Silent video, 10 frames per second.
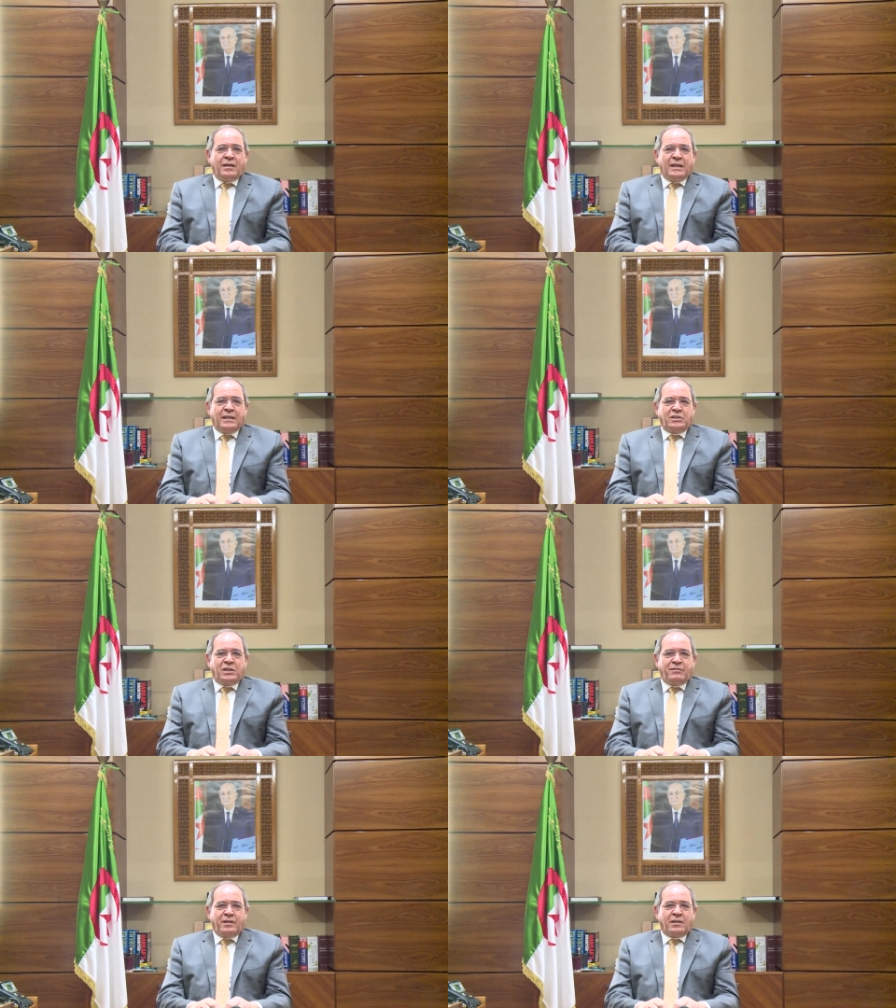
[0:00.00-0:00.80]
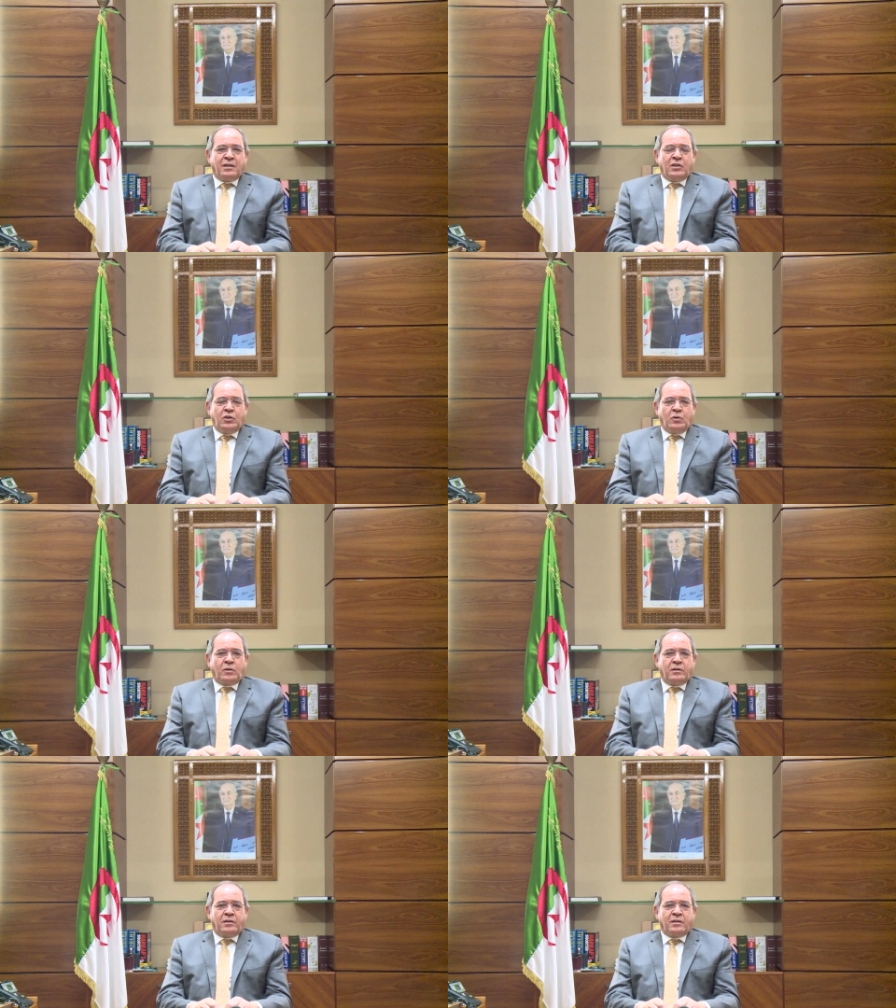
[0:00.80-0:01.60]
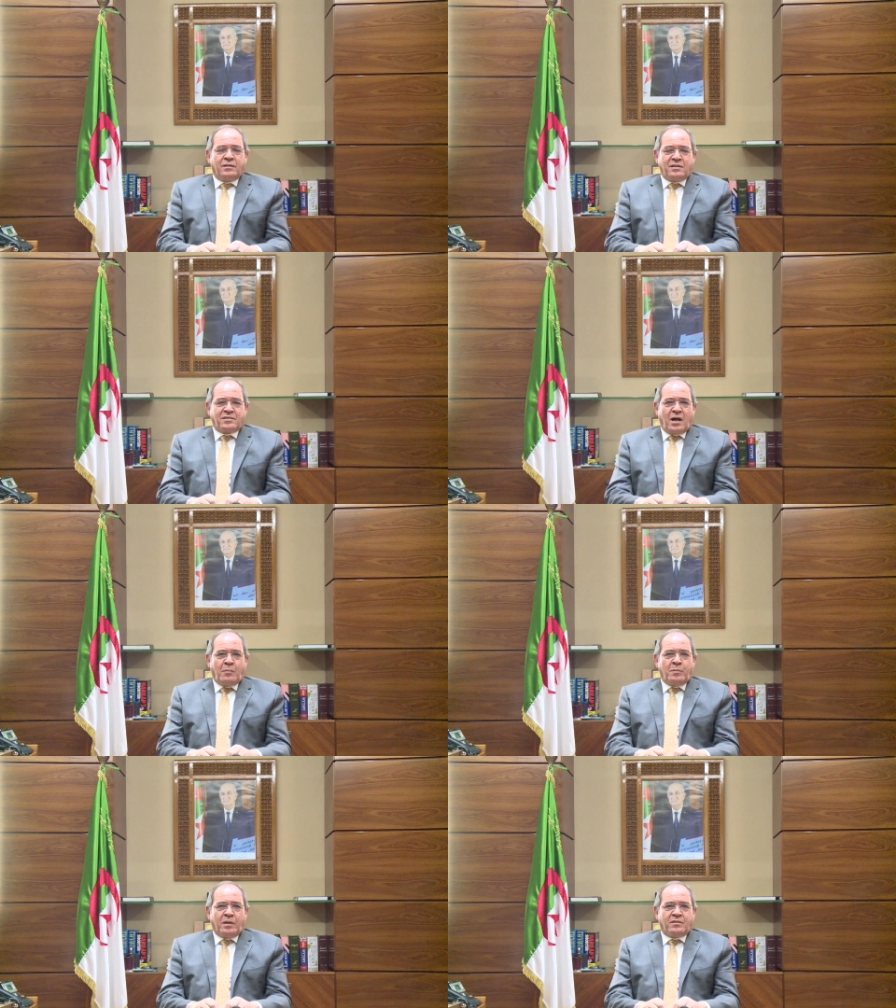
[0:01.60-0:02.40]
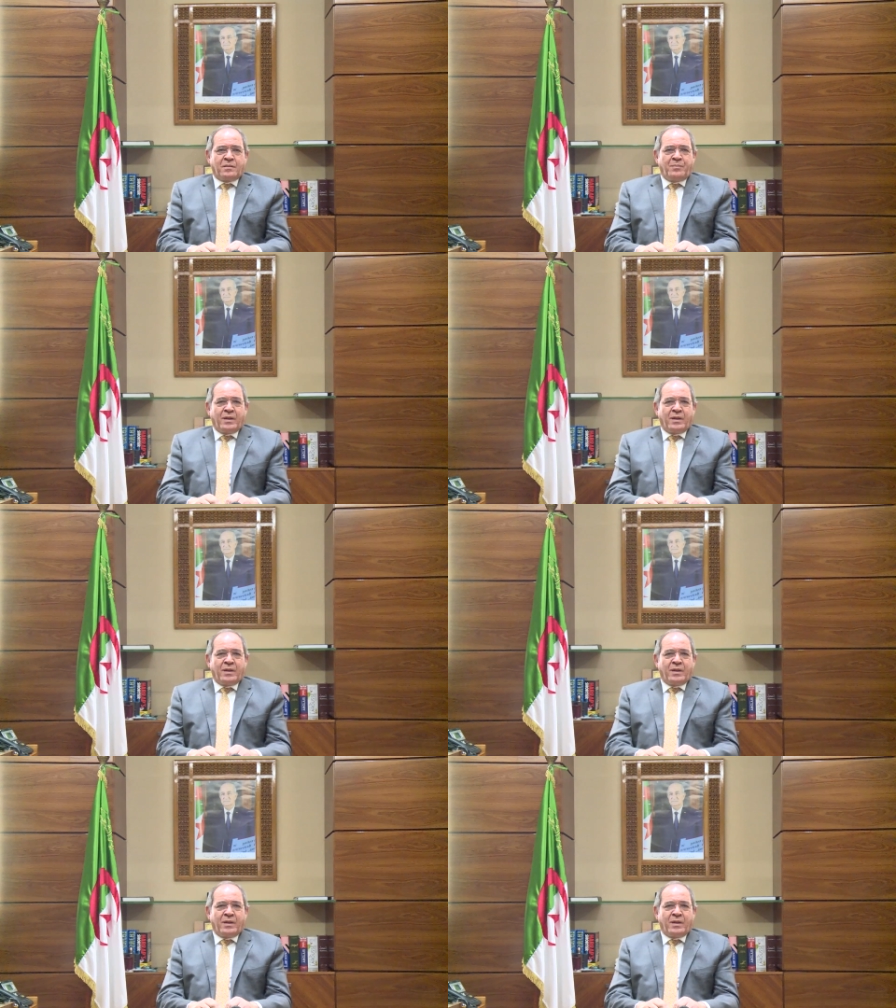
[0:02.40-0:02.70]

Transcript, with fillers: in achieving nuclear disarmament.